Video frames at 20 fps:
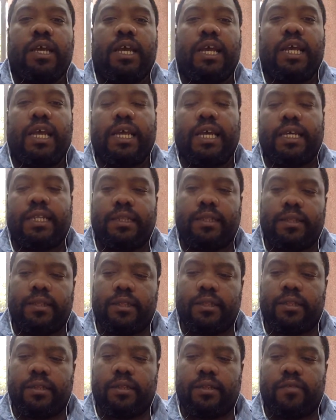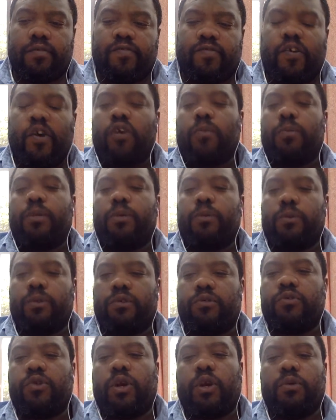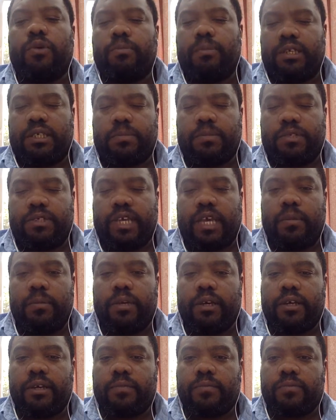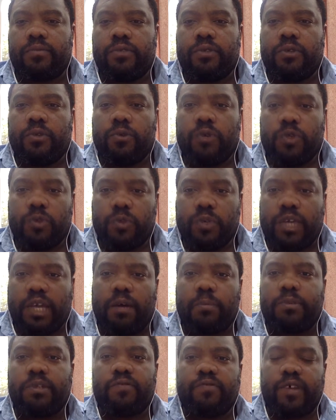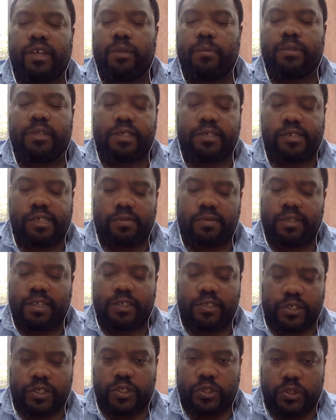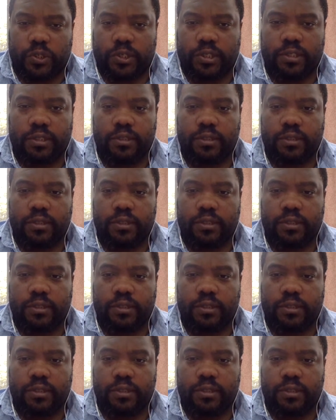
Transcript: and farming would grow in Mesopotamia, which would help develop this civilization.